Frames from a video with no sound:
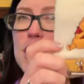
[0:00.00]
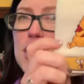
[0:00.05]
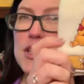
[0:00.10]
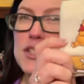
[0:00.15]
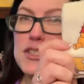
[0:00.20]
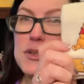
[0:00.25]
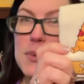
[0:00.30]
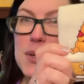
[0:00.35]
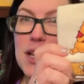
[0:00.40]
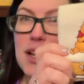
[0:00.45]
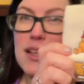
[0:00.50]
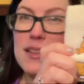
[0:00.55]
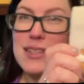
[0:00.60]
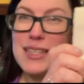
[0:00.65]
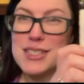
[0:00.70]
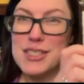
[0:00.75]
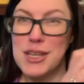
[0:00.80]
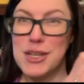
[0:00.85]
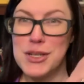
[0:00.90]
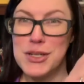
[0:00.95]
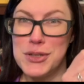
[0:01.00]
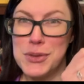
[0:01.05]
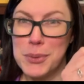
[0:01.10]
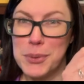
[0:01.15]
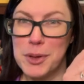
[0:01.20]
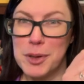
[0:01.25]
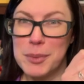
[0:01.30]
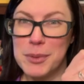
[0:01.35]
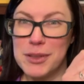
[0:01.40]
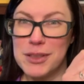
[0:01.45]
So we got this
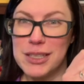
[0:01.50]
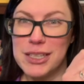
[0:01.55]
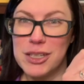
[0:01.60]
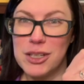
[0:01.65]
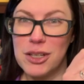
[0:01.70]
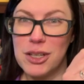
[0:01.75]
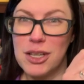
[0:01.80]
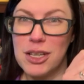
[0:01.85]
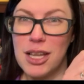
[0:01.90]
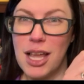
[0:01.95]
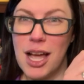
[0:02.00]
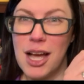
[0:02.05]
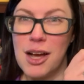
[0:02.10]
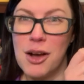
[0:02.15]
adorable little